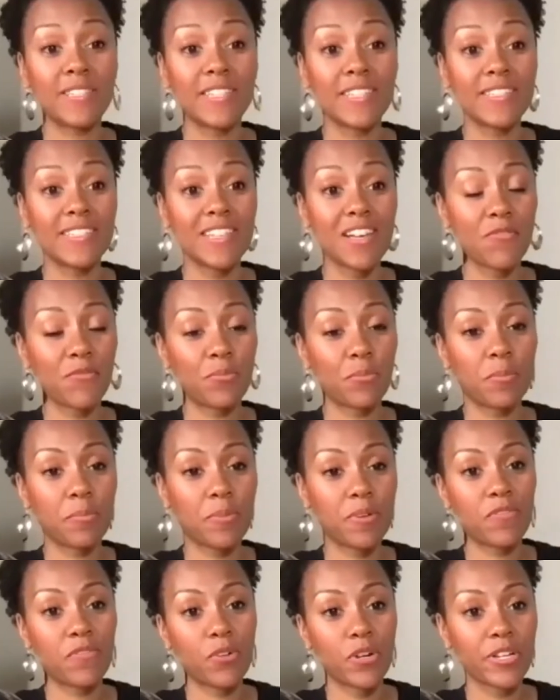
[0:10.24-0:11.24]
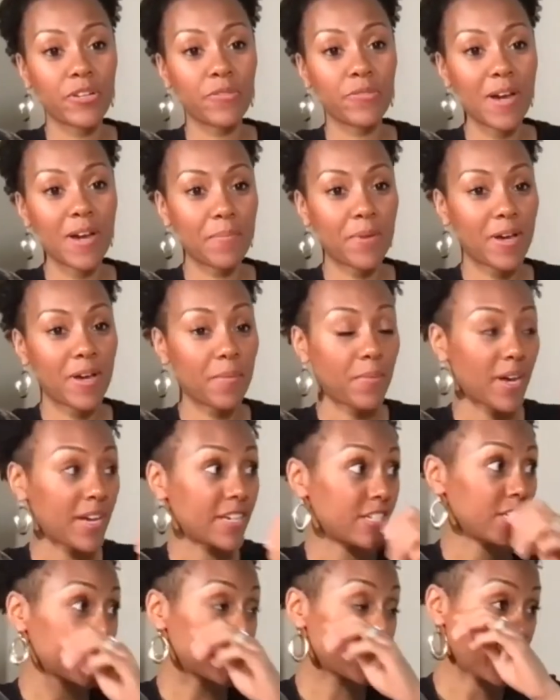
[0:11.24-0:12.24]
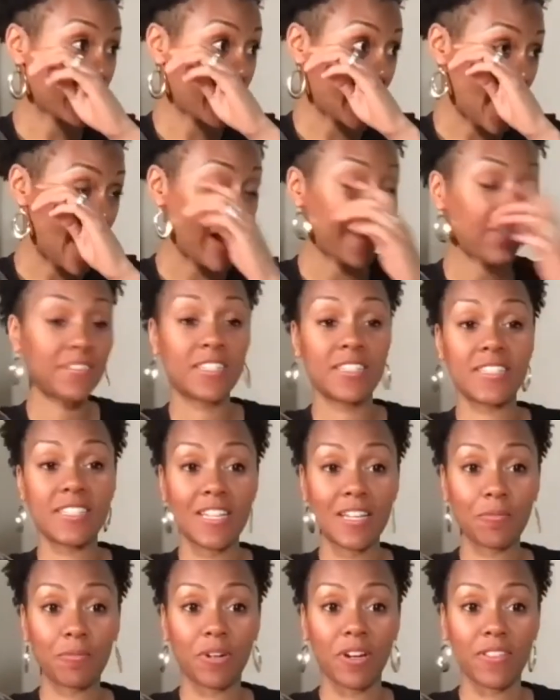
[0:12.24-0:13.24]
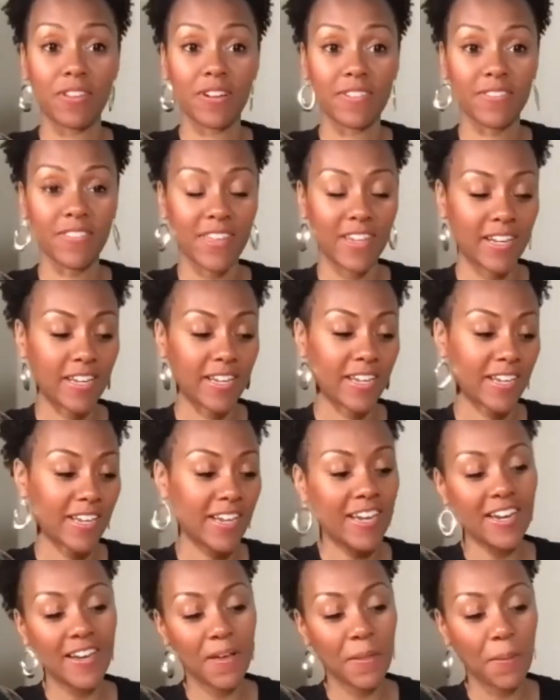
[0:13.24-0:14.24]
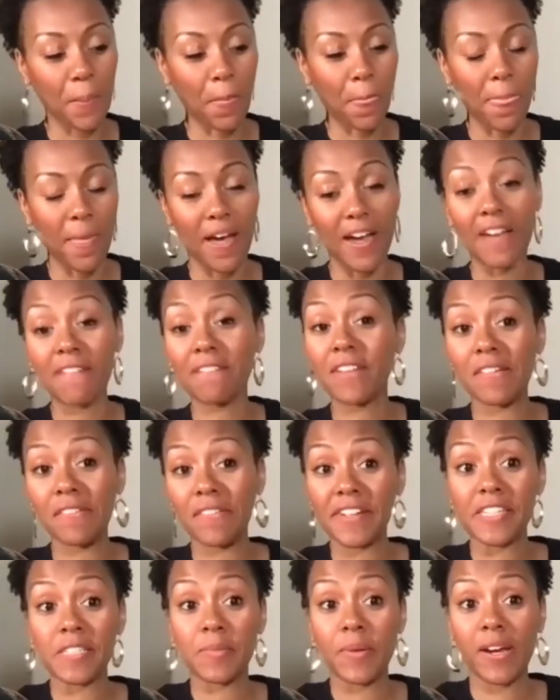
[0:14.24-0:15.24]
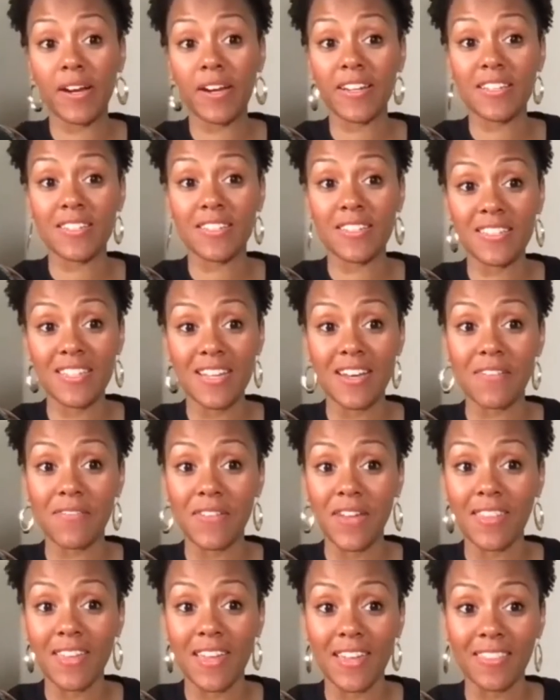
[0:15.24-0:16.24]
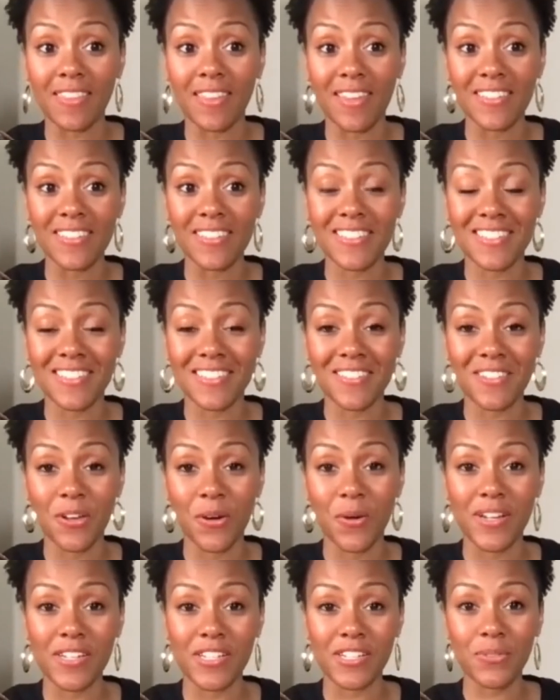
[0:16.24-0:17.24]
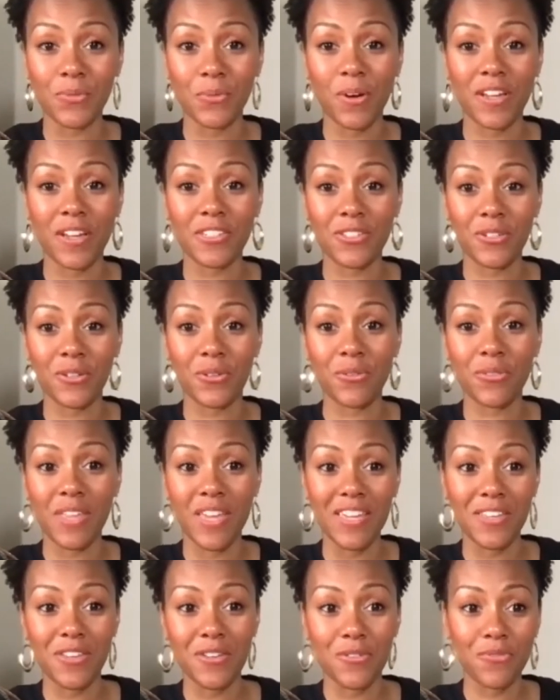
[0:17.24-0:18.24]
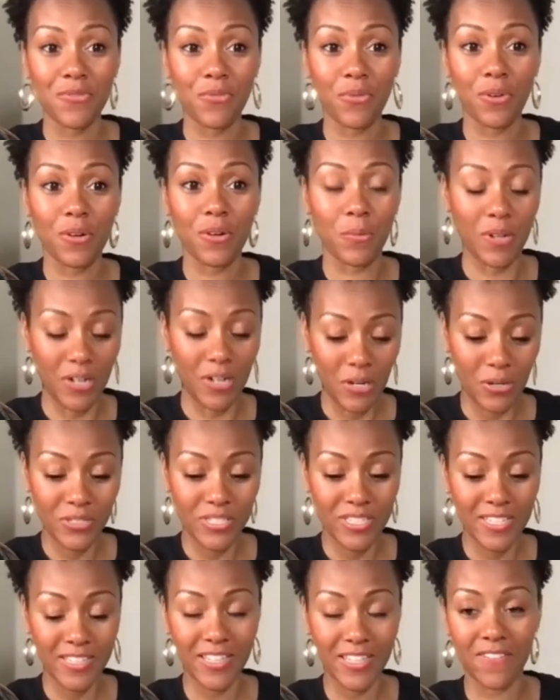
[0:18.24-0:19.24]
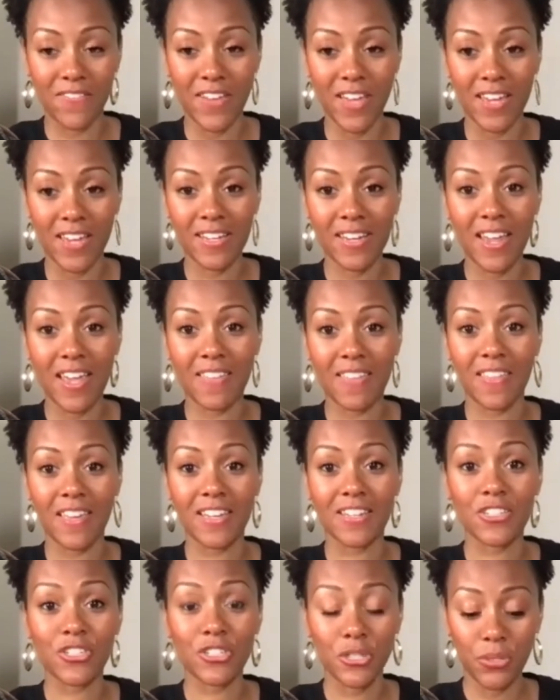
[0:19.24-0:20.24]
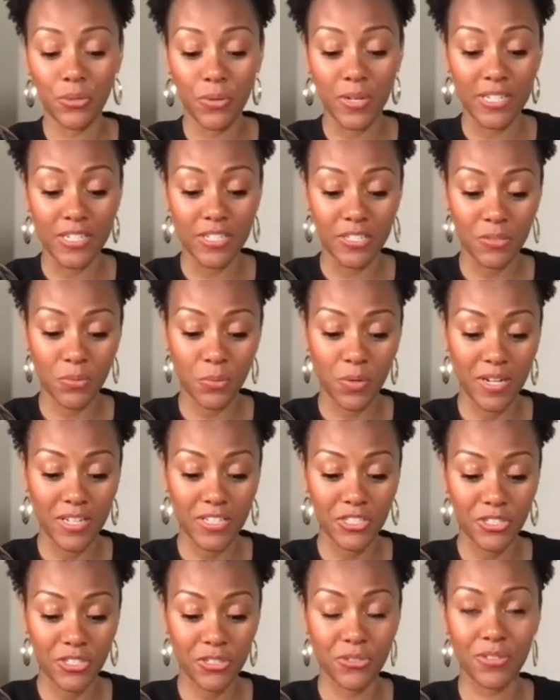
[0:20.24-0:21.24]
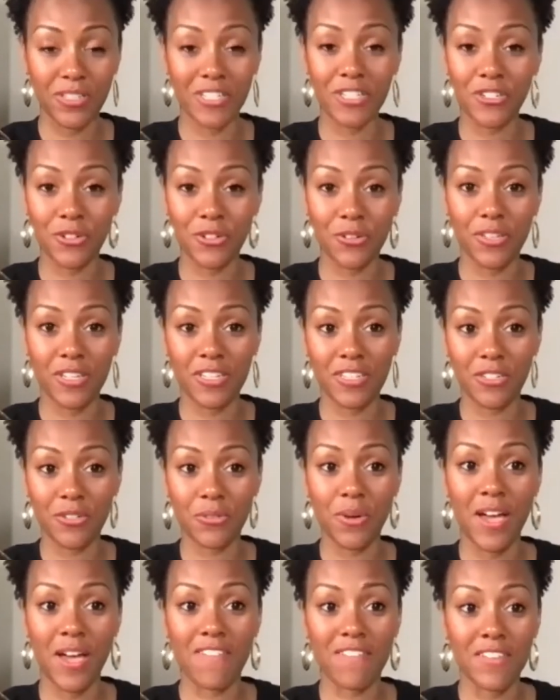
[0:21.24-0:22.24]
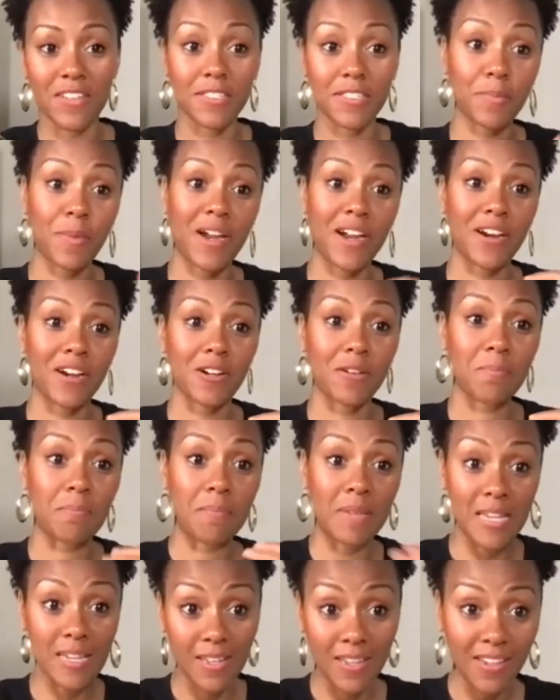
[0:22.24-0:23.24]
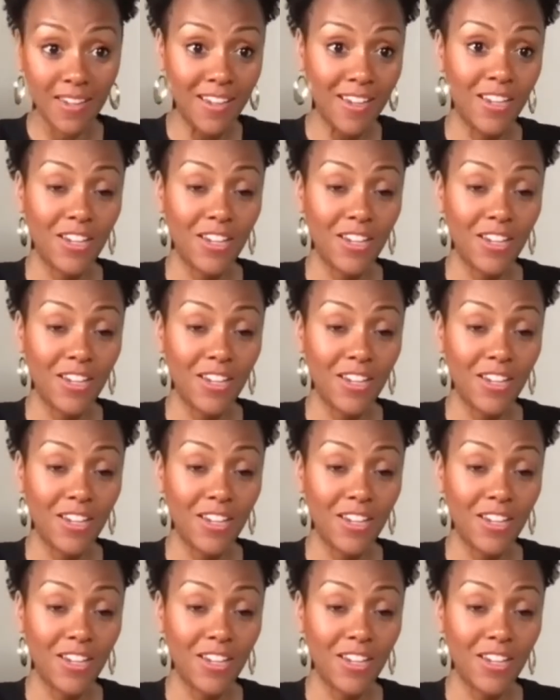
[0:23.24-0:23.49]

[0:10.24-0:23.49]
Um, Denzel, but before you wrap up, I just, I have to say, brother, like, I've never experienced an event like this. So I just want to thank you for one, hosting the event. And then two, I just want to let you know that you have inspired me